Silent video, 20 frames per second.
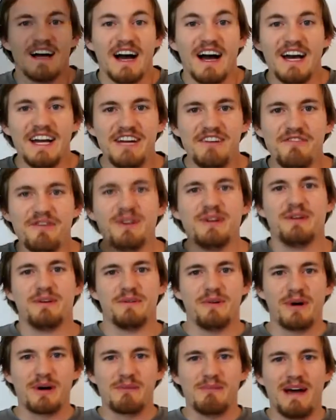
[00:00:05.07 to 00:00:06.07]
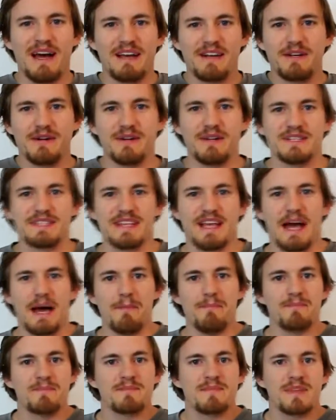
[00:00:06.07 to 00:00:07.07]
Hi everyone, welcome back to Cody's
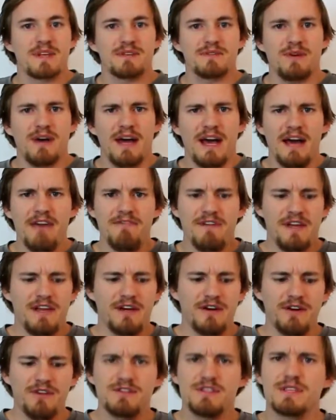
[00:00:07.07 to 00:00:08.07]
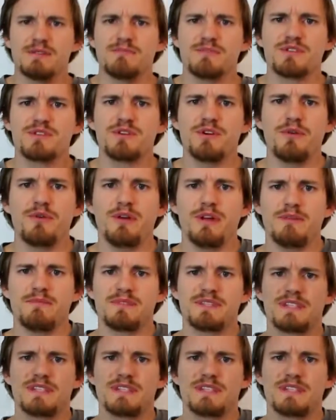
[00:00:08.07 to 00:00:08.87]
Lab. So I have here some sodium